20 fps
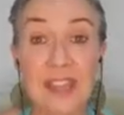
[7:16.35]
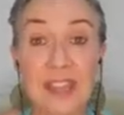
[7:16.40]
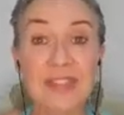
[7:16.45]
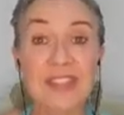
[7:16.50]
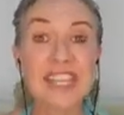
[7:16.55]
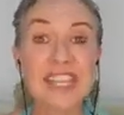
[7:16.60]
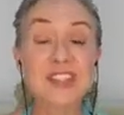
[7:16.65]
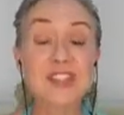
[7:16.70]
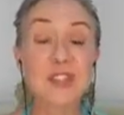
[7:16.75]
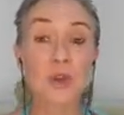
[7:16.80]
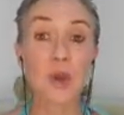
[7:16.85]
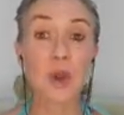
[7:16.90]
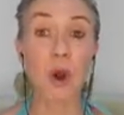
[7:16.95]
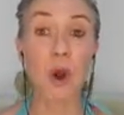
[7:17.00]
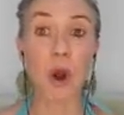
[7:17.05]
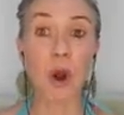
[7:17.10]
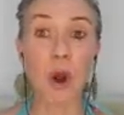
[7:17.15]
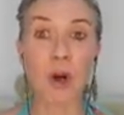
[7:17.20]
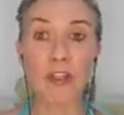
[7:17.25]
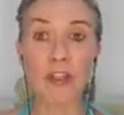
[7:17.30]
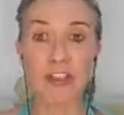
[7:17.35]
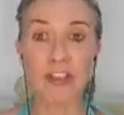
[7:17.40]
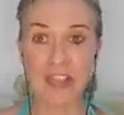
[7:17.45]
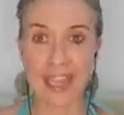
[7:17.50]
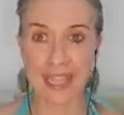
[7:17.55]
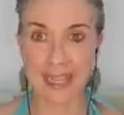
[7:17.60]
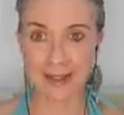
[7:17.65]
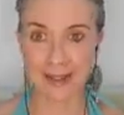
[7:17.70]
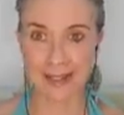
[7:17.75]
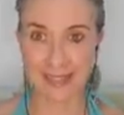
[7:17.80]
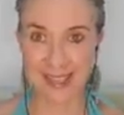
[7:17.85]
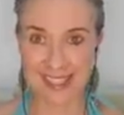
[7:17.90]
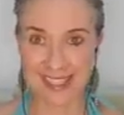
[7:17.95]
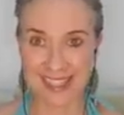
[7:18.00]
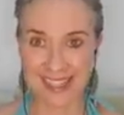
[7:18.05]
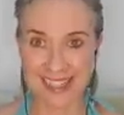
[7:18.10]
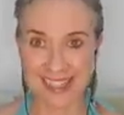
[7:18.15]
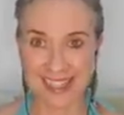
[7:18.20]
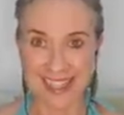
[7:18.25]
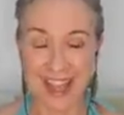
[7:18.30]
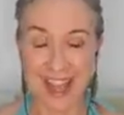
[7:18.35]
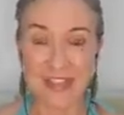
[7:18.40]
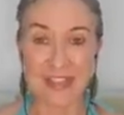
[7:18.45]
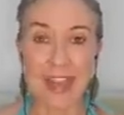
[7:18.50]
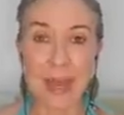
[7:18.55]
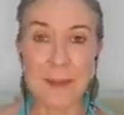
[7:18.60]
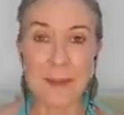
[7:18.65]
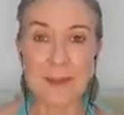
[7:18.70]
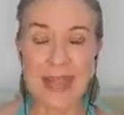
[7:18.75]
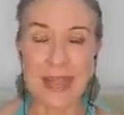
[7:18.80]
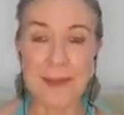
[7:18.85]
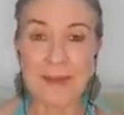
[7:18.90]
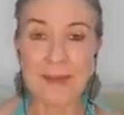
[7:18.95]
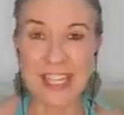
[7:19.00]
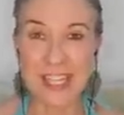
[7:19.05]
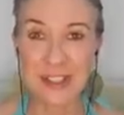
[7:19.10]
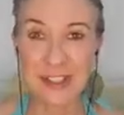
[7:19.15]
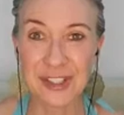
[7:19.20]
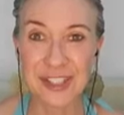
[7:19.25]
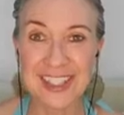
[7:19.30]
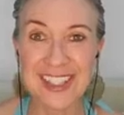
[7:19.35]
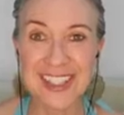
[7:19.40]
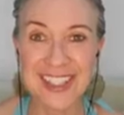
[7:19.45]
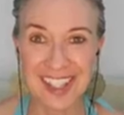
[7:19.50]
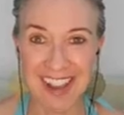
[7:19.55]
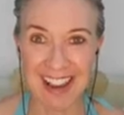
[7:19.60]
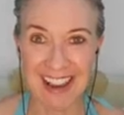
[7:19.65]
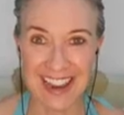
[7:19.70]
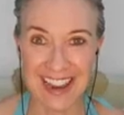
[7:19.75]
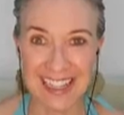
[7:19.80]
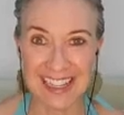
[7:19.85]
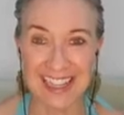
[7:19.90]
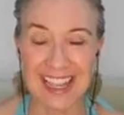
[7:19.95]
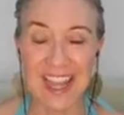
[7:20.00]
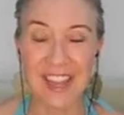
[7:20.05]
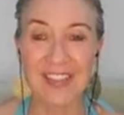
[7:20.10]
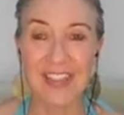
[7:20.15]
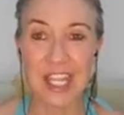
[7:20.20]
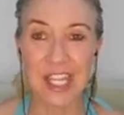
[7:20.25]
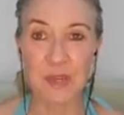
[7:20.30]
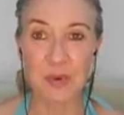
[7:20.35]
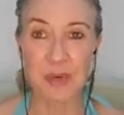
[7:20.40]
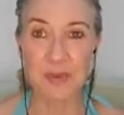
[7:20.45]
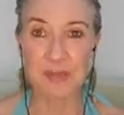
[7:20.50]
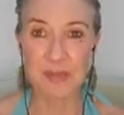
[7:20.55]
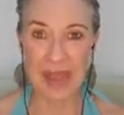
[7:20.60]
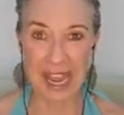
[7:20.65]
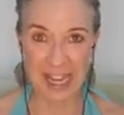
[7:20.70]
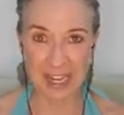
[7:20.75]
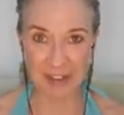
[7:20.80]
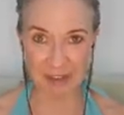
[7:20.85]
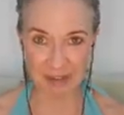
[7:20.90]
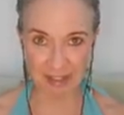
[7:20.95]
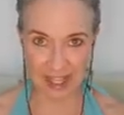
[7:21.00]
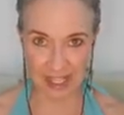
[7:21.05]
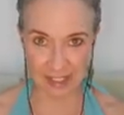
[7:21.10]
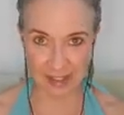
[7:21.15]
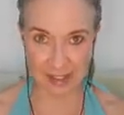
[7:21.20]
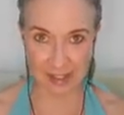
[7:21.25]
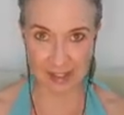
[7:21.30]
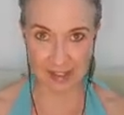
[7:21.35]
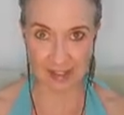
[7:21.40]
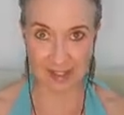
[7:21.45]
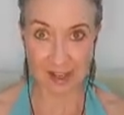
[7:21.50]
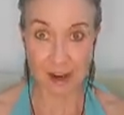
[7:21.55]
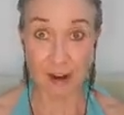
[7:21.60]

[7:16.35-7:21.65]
these are all things that may be a good sign that you would benefit